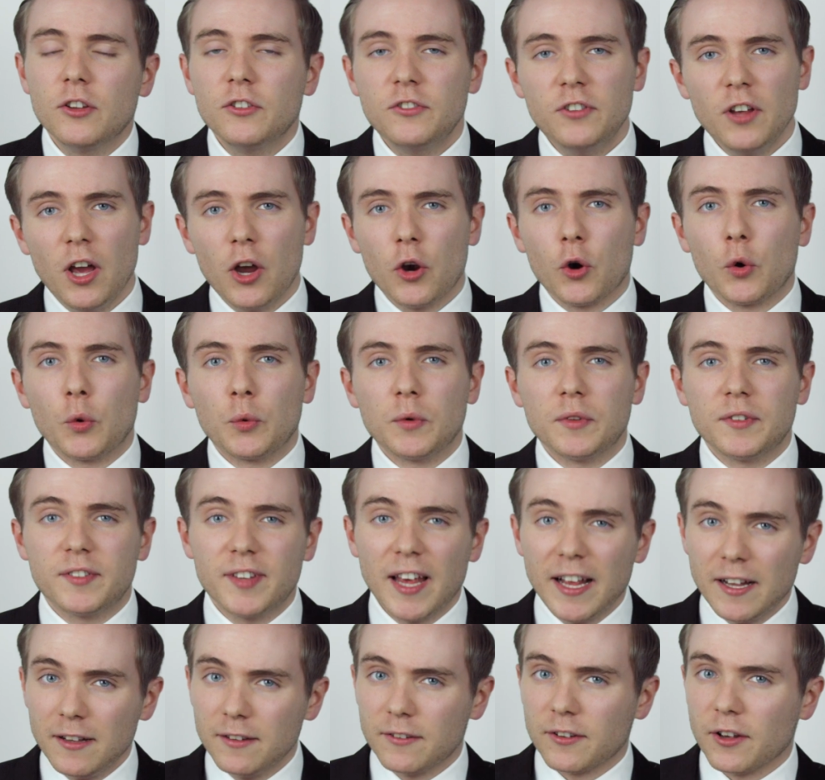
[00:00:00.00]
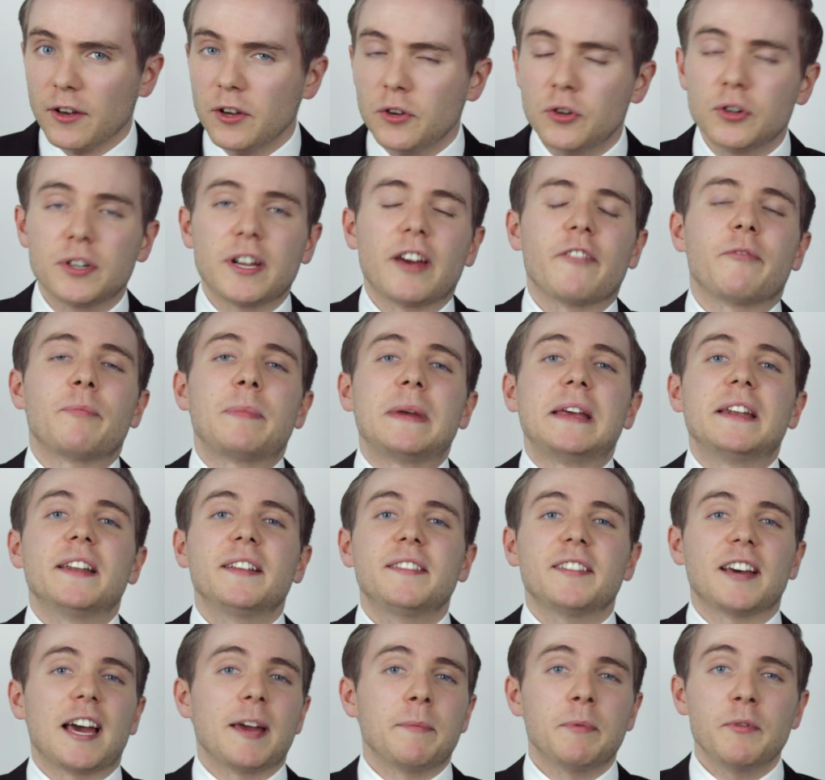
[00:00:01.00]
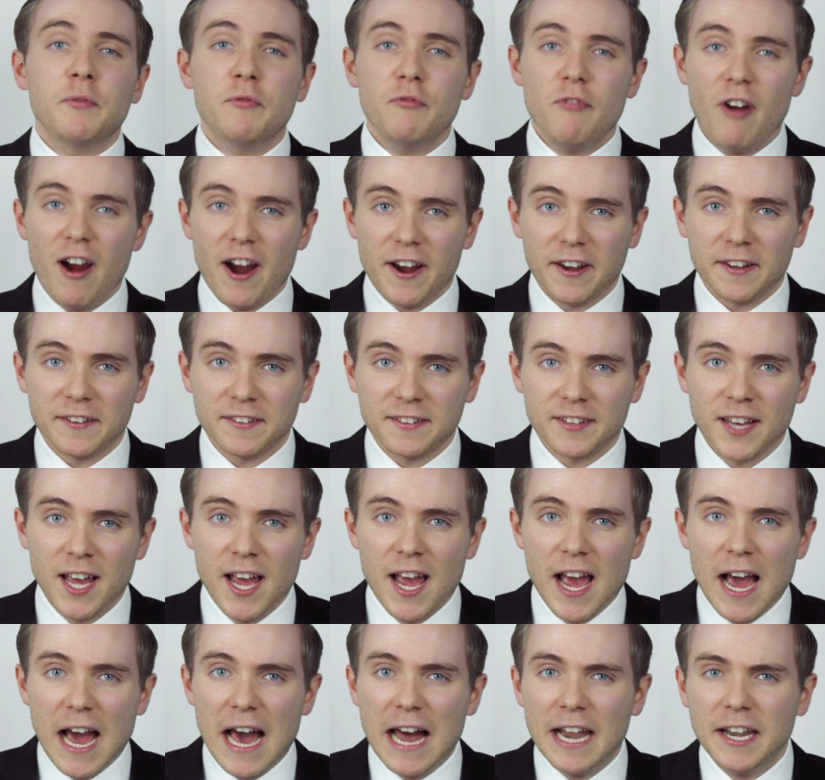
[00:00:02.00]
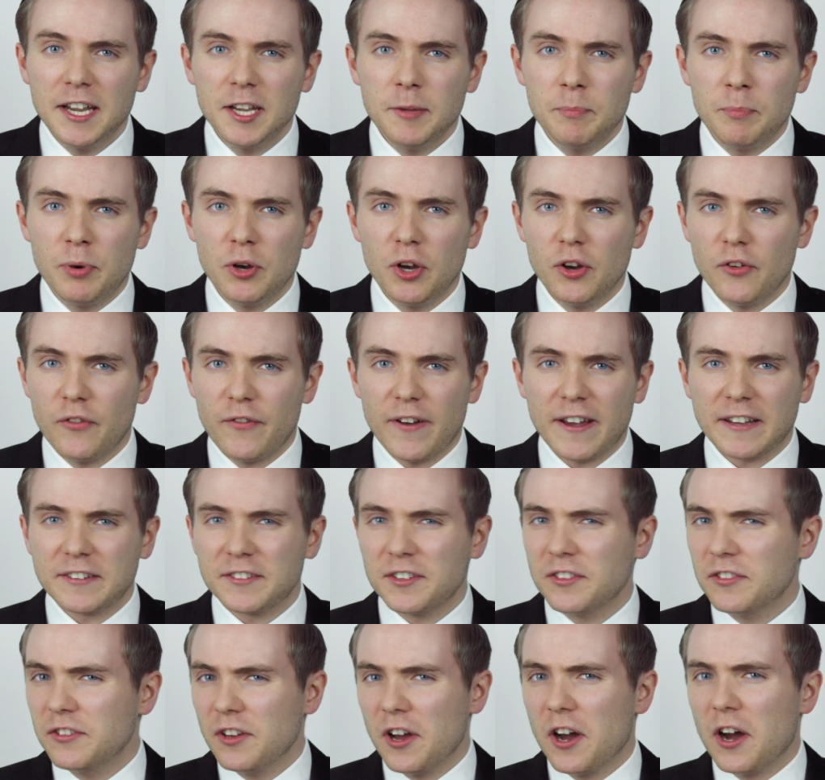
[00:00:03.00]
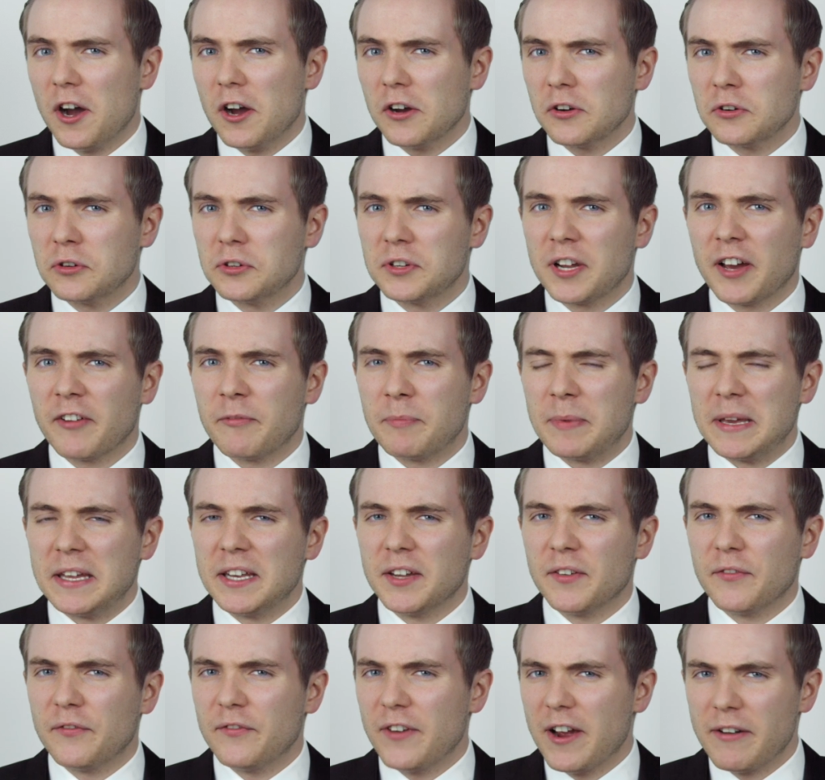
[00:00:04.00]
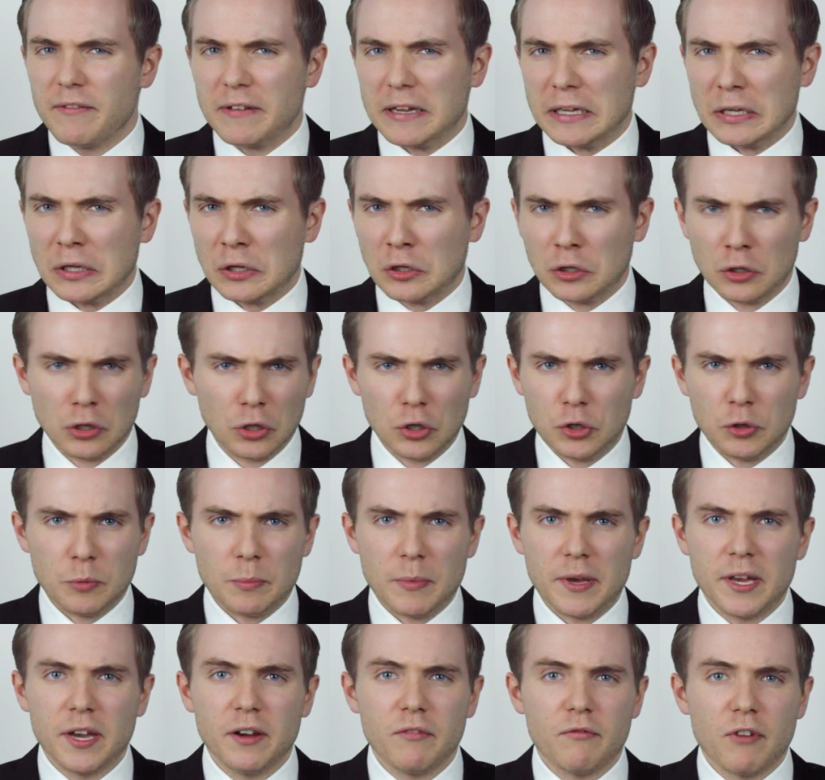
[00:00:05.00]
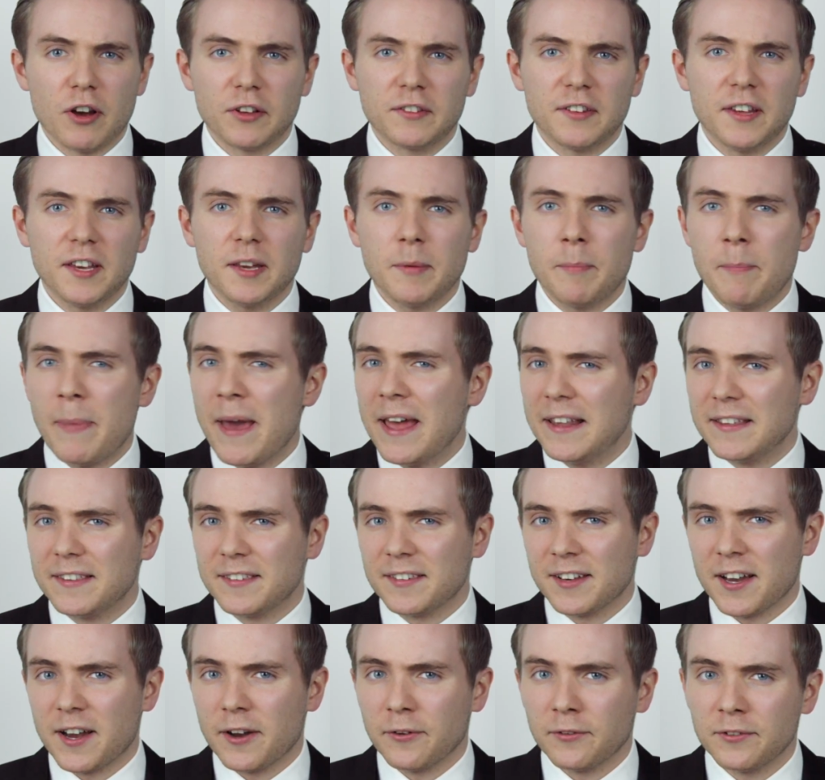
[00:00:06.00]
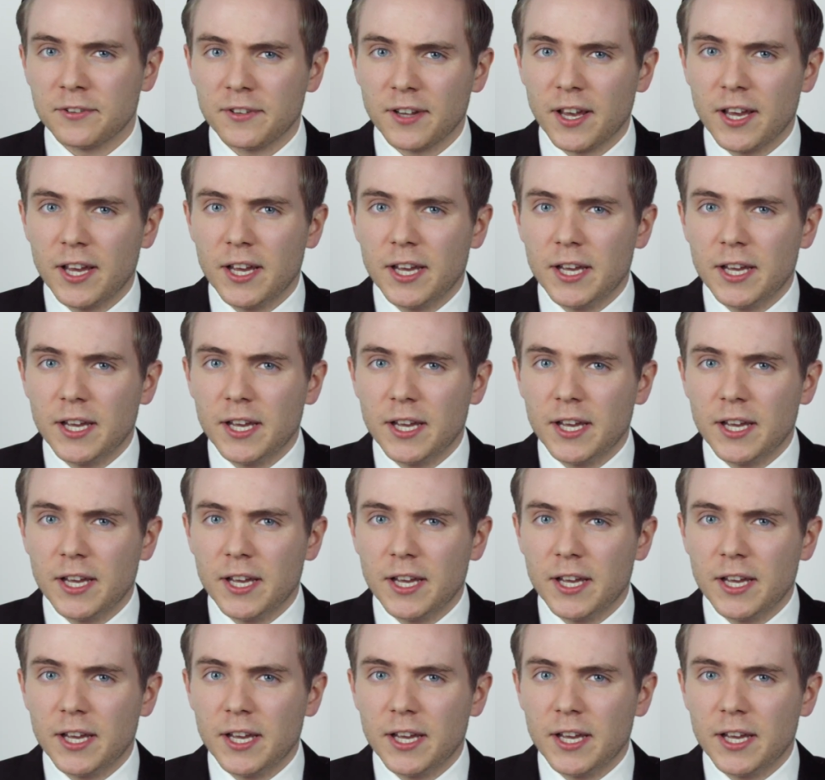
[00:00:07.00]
So, Zelda could have been a type of rice. And Perfect Dark could have been a very gloomy, erotic penthouse.